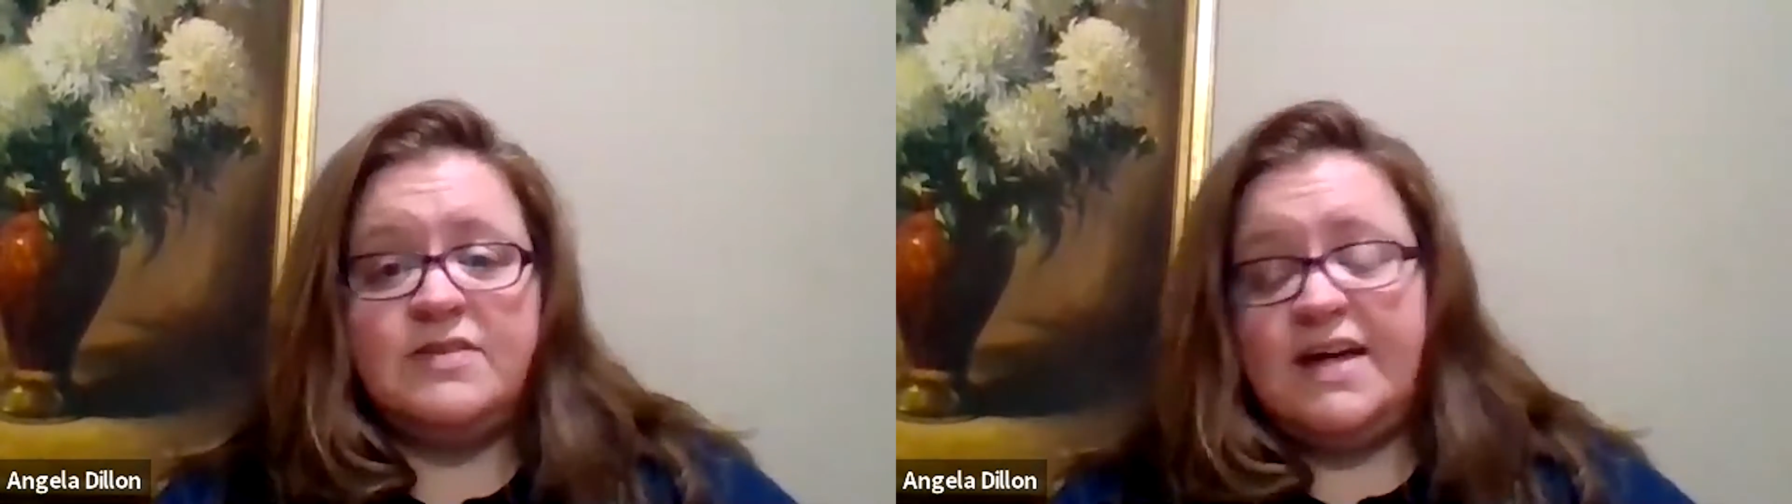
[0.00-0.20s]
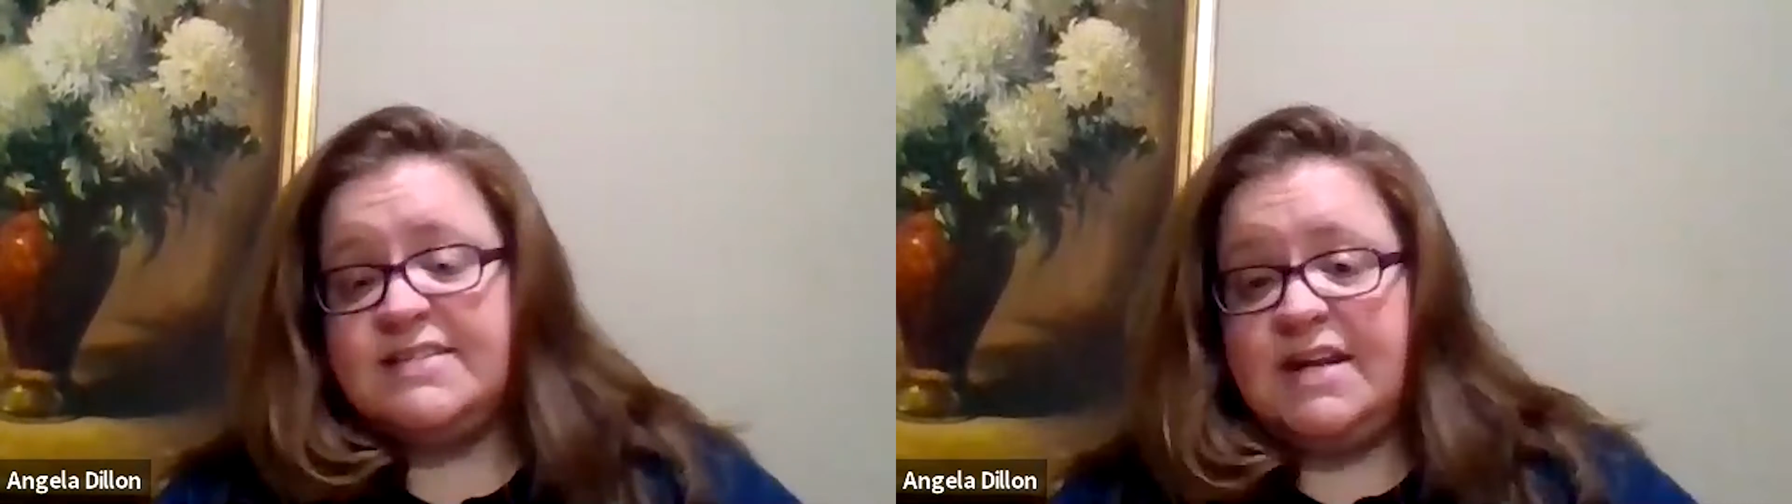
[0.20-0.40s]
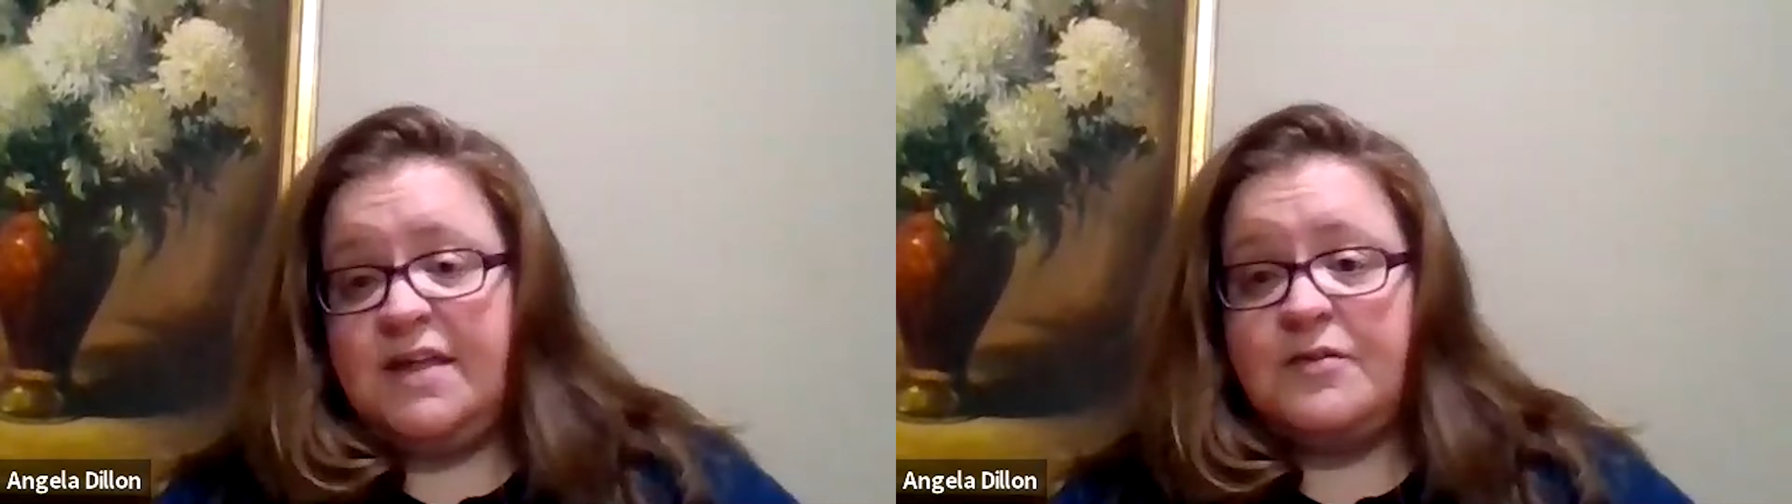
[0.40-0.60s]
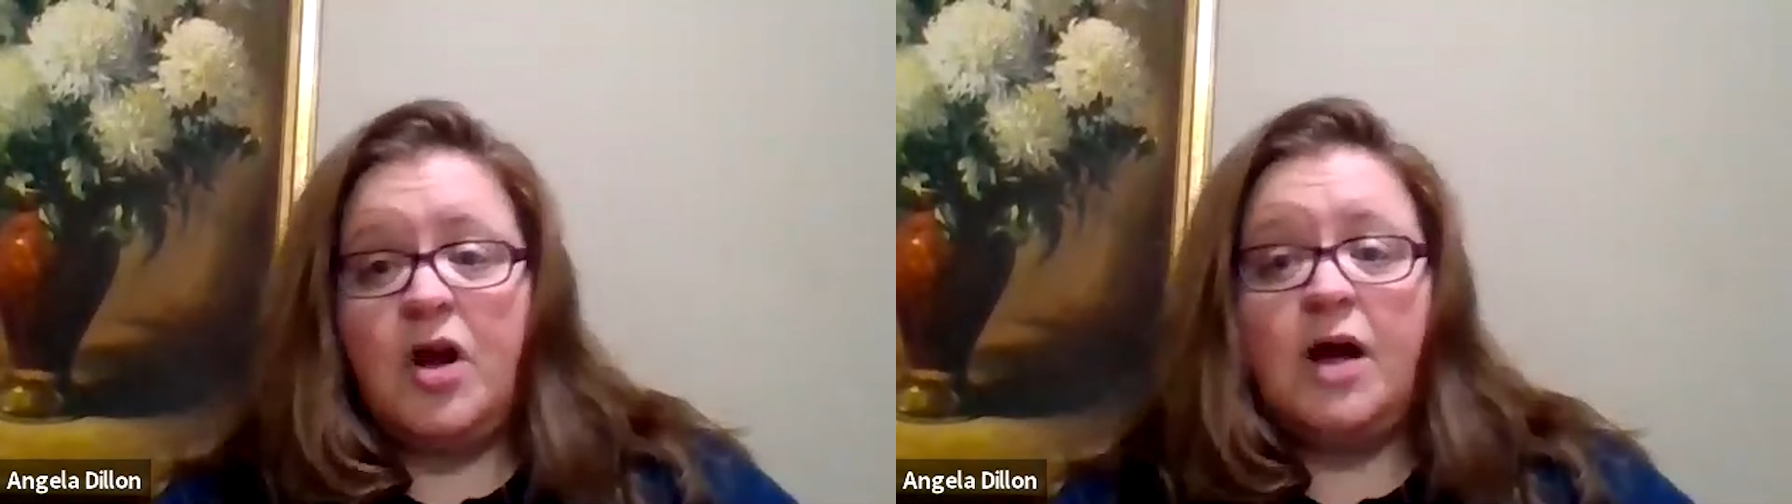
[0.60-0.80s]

that's another